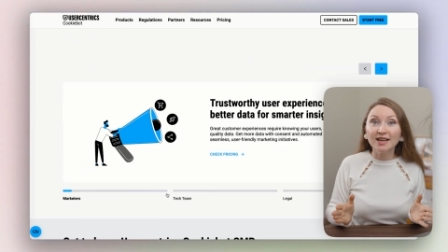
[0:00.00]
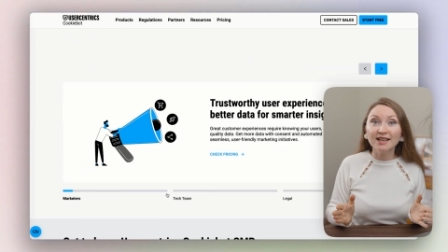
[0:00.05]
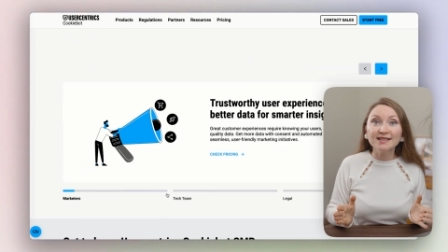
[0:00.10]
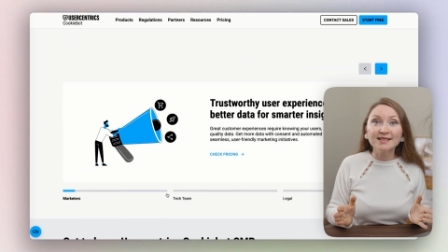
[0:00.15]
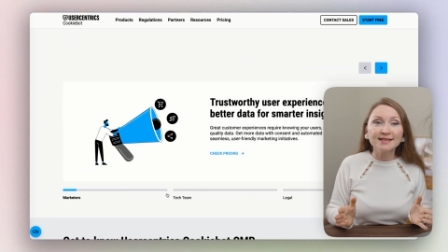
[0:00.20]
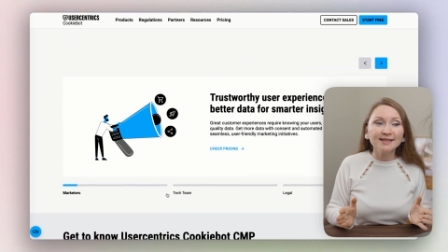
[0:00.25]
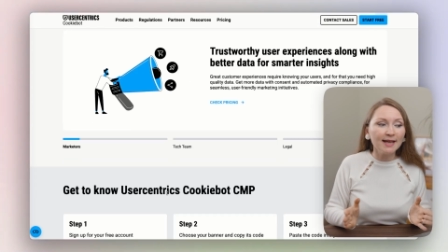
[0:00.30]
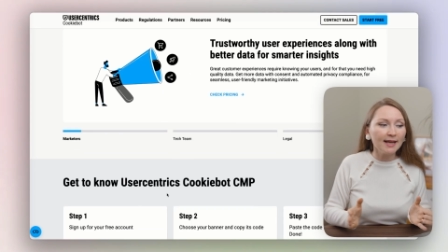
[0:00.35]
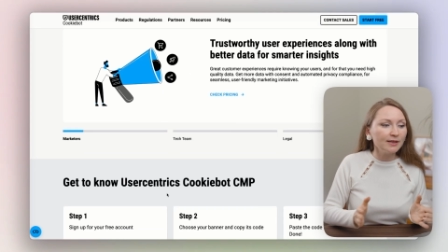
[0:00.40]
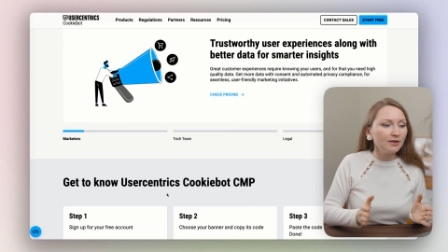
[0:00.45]

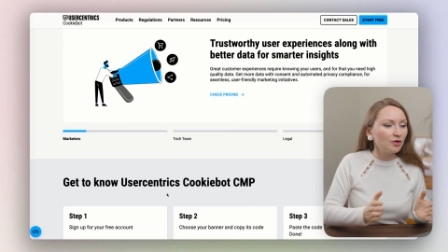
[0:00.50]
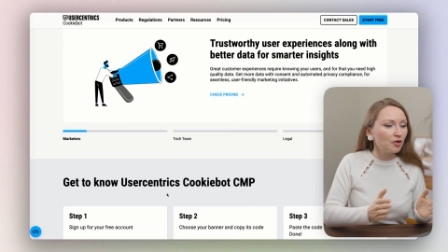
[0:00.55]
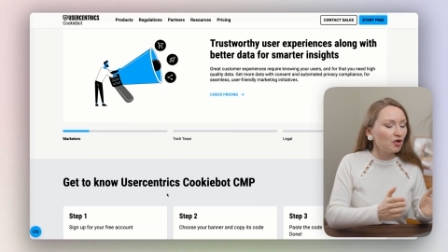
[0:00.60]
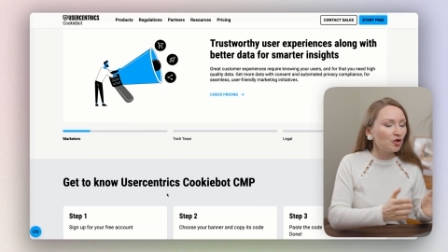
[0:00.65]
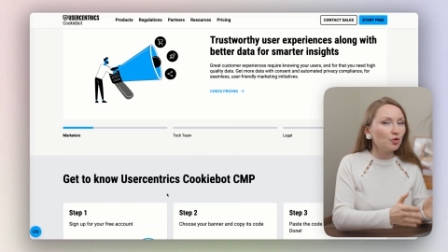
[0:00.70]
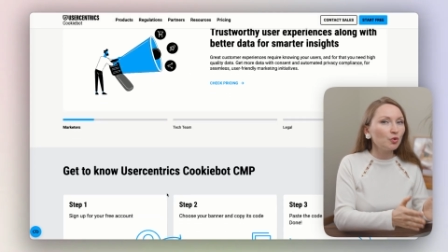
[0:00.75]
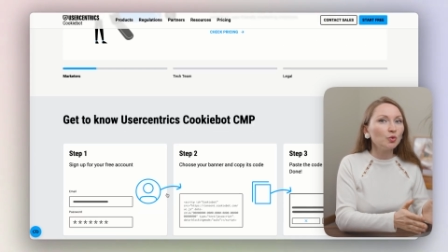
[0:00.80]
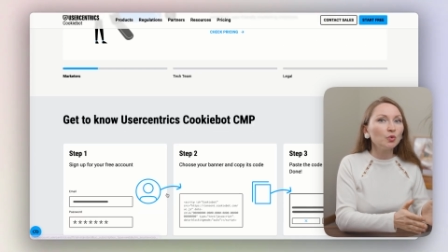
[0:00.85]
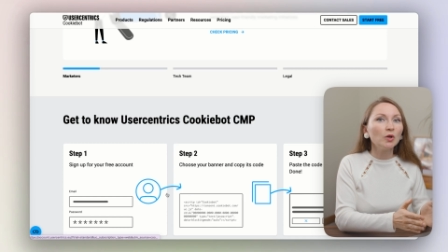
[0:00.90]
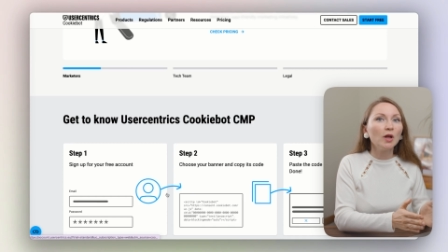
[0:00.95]
consent
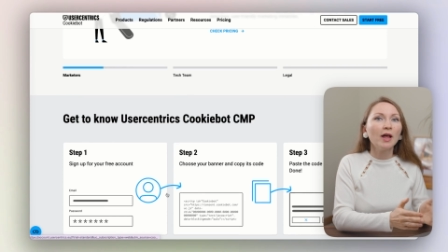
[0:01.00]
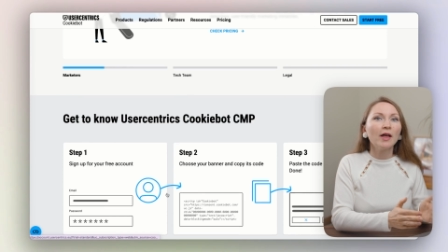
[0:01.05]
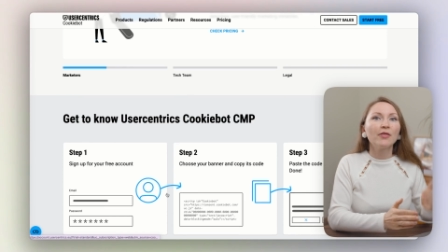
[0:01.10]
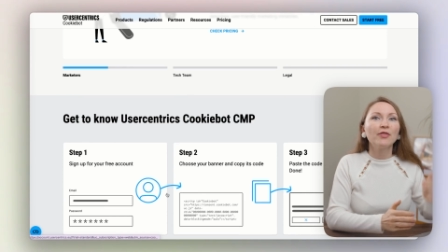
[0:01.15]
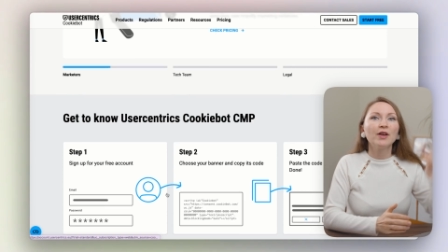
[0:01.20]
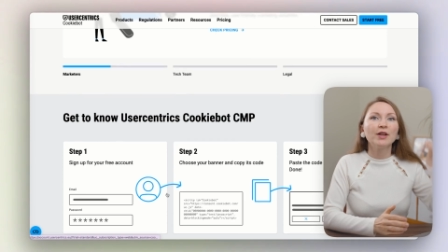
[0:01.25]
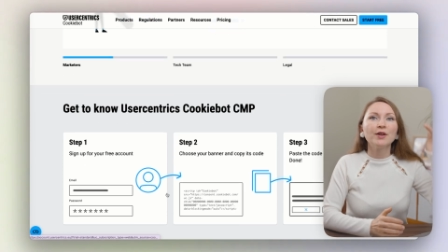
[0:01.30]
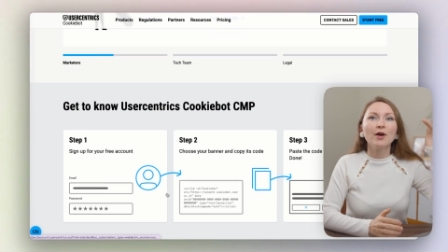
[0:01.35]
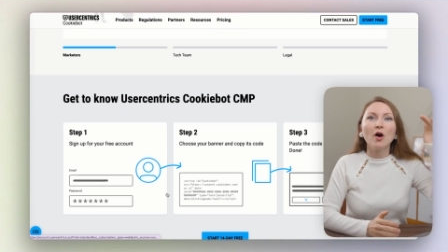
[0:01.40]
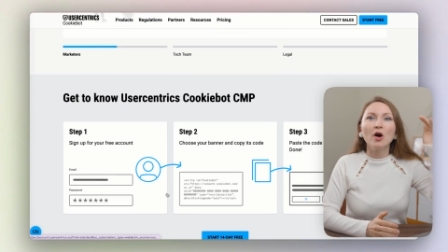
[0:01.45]
tool
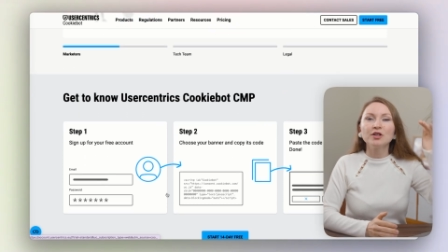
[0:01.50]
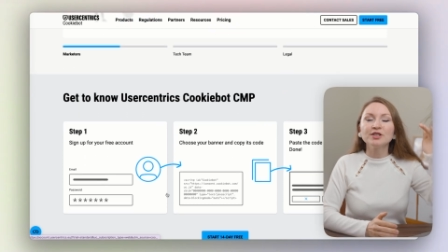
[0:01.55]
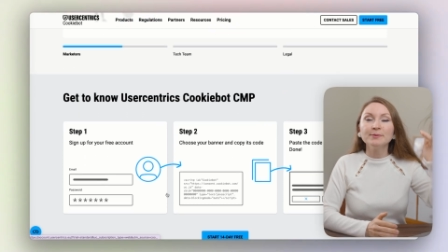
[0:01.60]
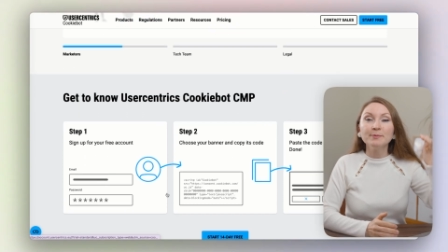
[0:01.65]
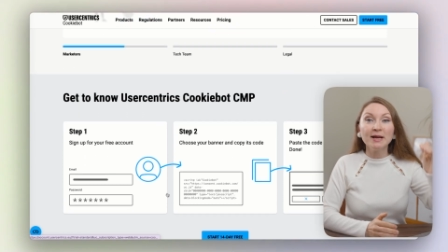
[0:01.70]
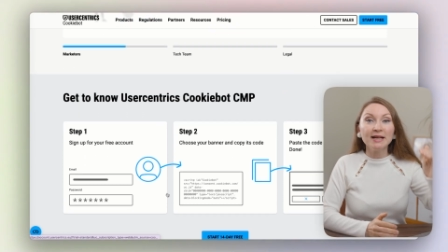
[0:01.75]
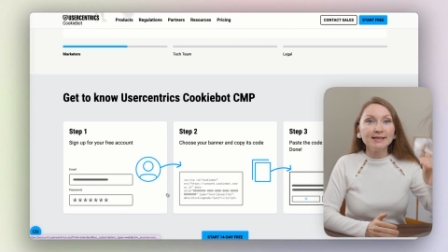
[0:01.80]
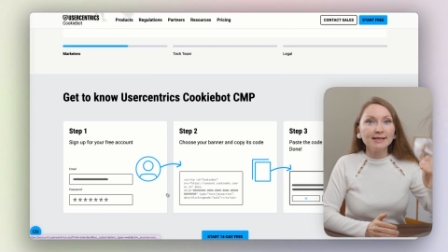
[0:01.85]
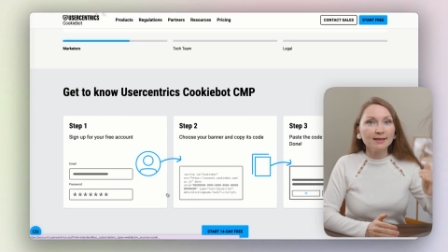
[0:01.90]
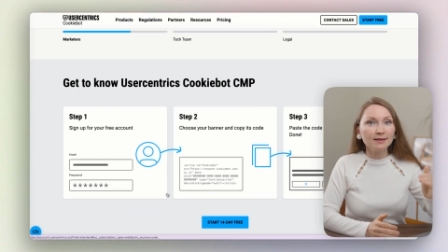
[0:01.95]
that
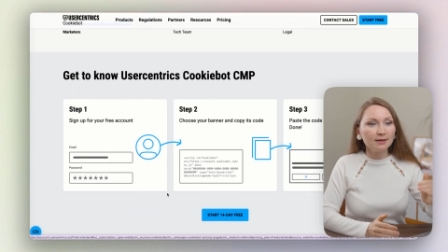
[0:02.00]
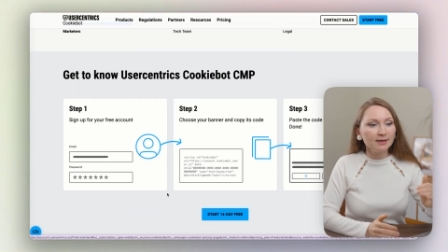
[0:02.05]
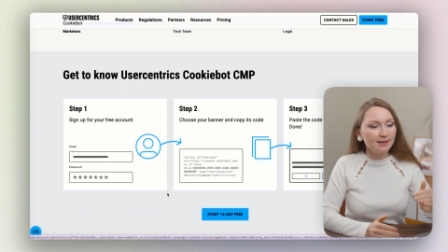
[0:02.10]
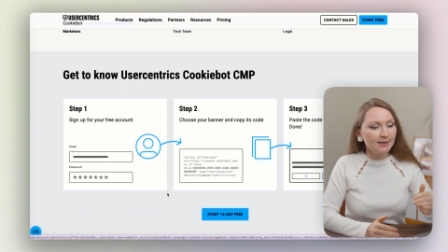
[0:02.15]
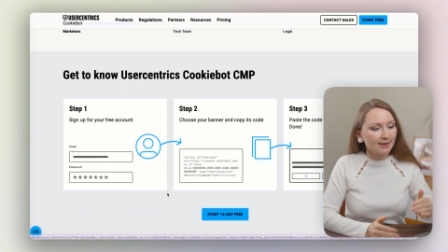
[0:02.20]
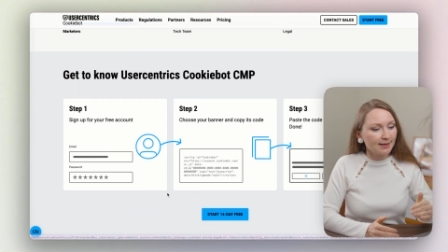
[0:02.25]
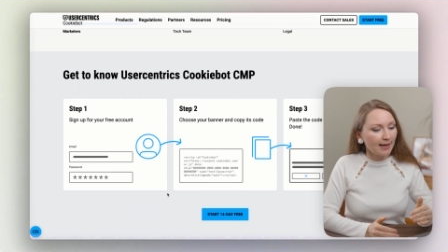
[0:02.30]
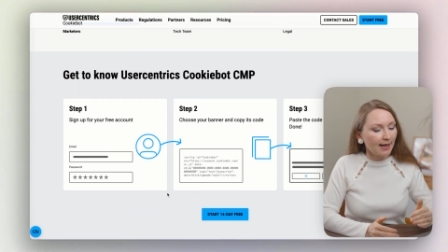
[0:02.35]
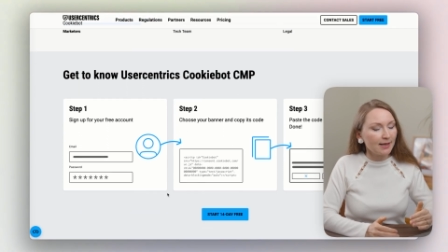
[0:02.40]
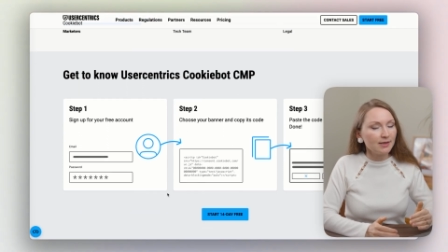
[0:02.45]
automatically
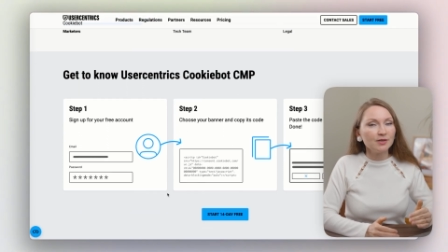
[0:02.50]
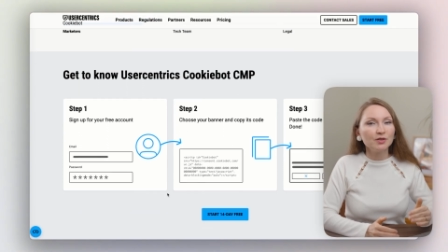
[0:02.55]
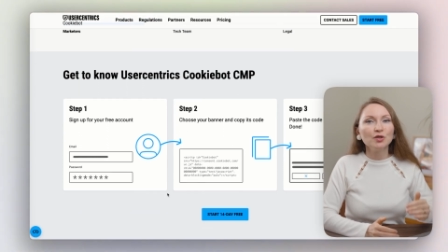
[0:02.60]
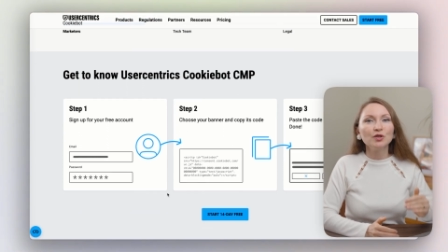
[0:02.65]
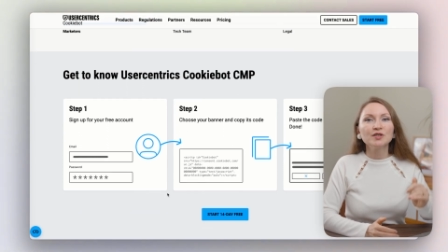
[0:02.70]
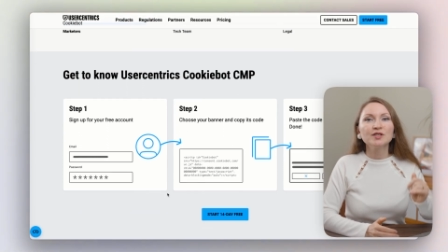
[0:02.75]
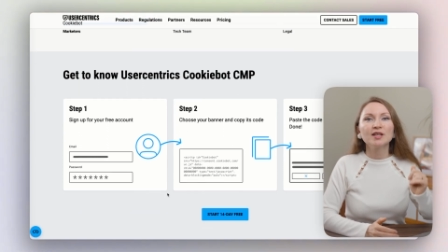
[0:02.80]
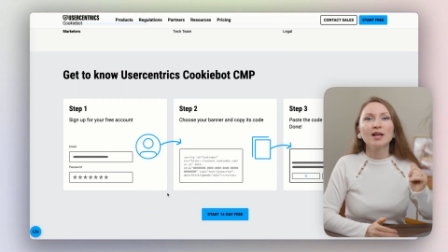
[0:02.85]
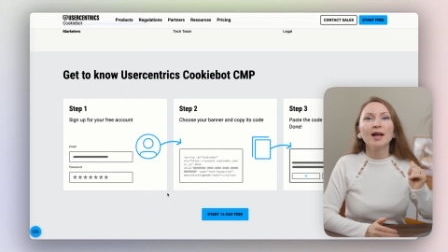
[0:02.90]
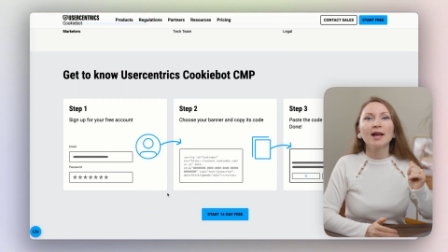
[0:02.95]
scans
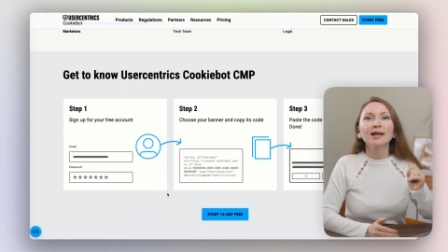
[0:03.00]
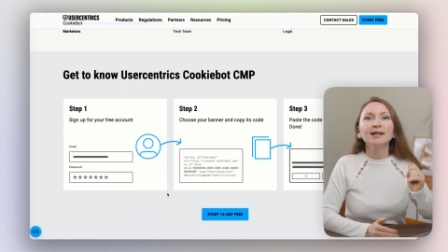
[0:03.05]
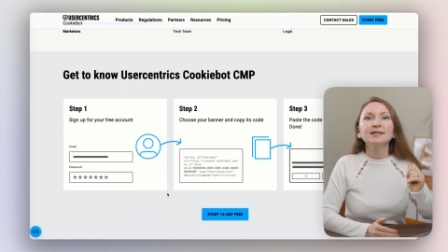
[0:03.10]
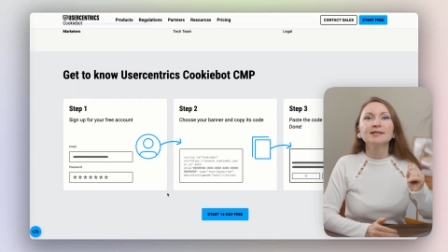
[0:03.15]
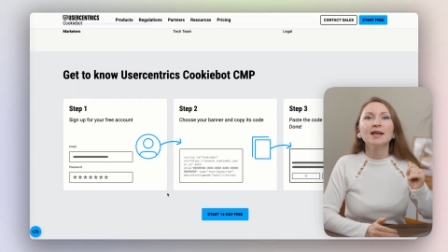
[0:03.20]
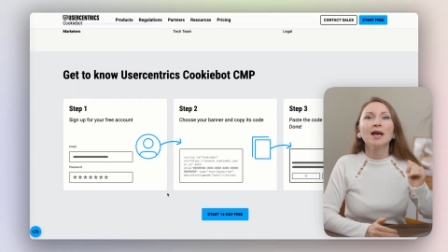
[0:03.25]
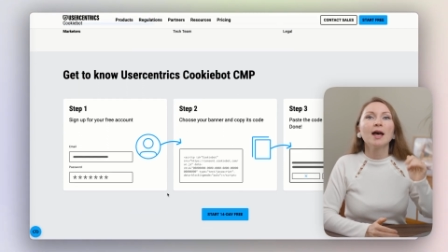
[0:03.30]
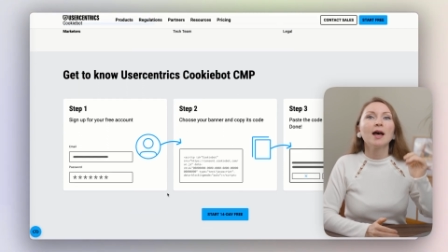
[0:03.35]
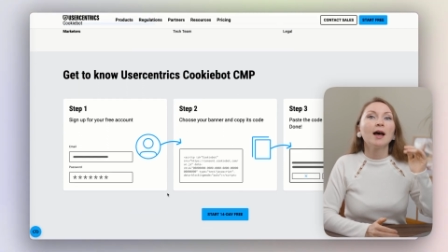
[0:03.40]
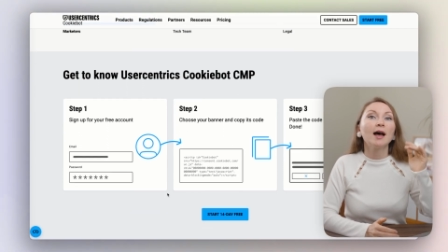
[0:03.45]
your site,